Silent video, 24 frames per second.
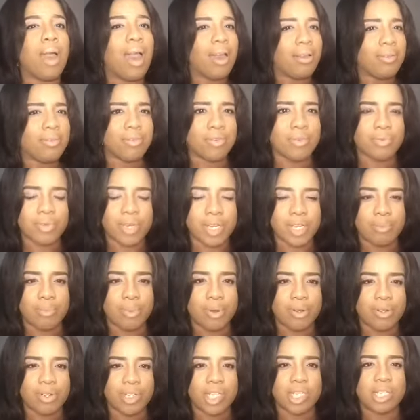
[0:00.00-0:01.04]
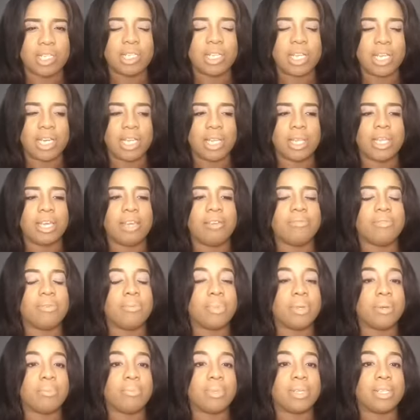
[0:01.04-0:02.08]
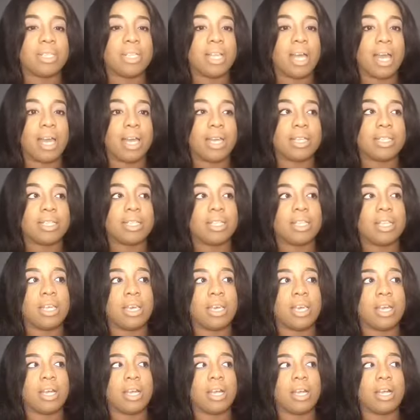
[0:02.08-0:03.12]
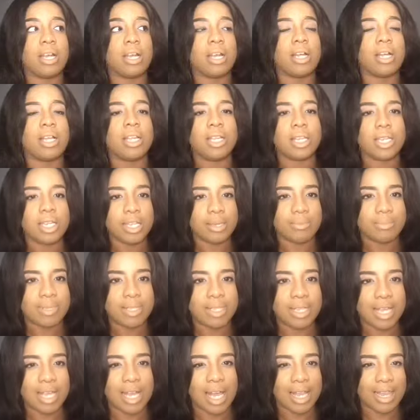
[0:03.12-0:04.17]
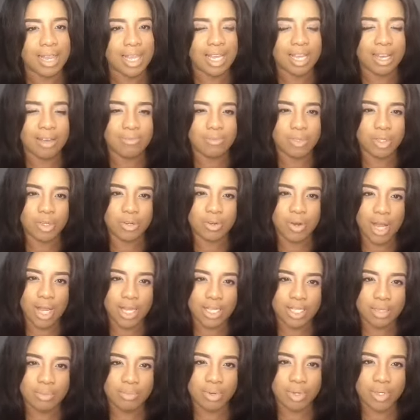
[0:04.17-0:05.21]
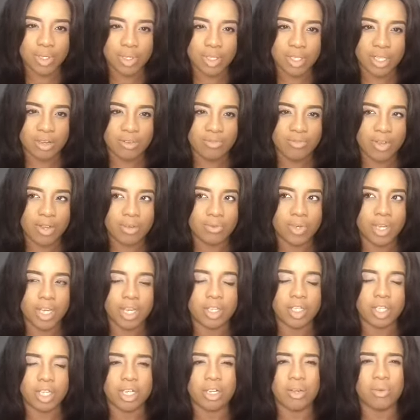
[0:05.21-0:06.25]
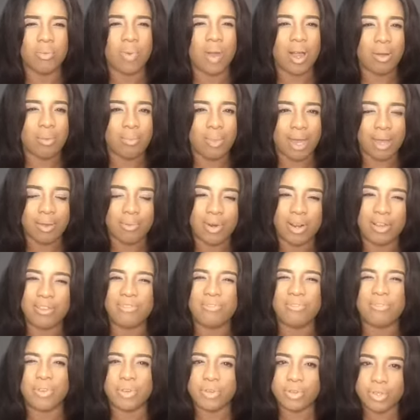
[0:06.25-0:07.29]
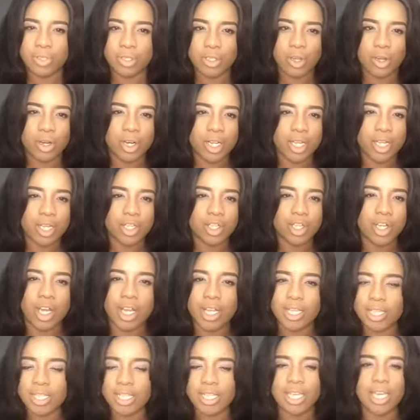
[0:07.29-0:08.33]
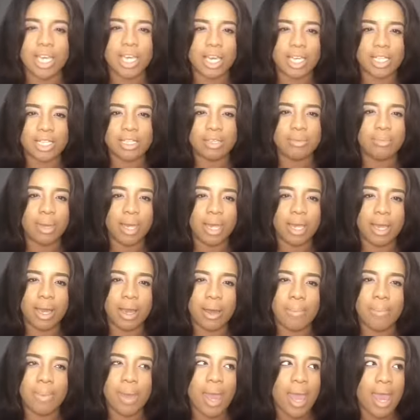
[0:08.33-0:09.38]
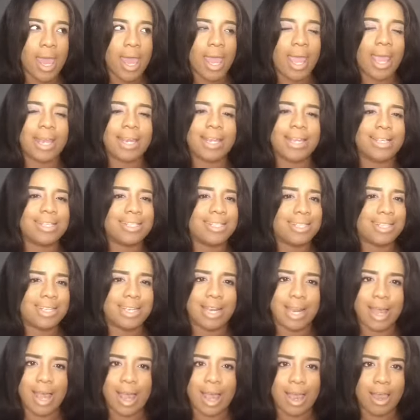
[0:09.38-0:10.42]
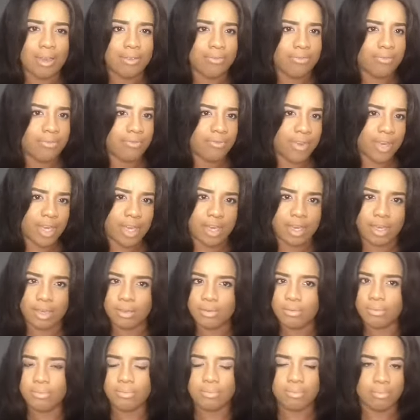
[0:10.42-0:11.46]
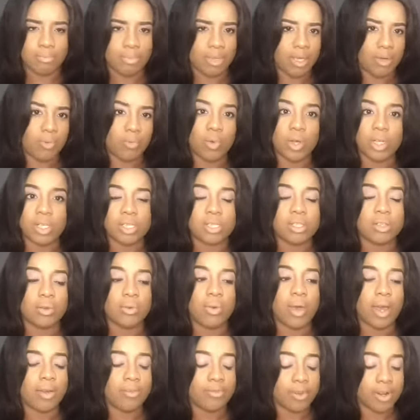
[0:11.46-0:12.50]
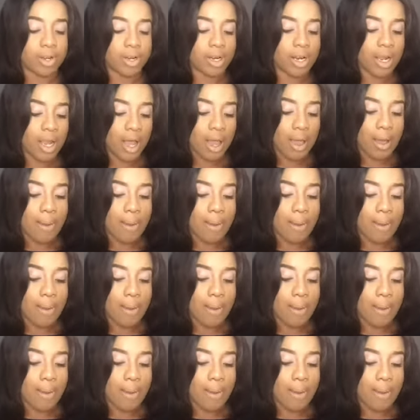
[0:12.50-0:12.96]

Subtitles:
ever really purchased anything from them besides their lipstick. I think I've tried to purchase their foundation a while back when I first started trying to get into makeup, and it did not fit me whatsoever.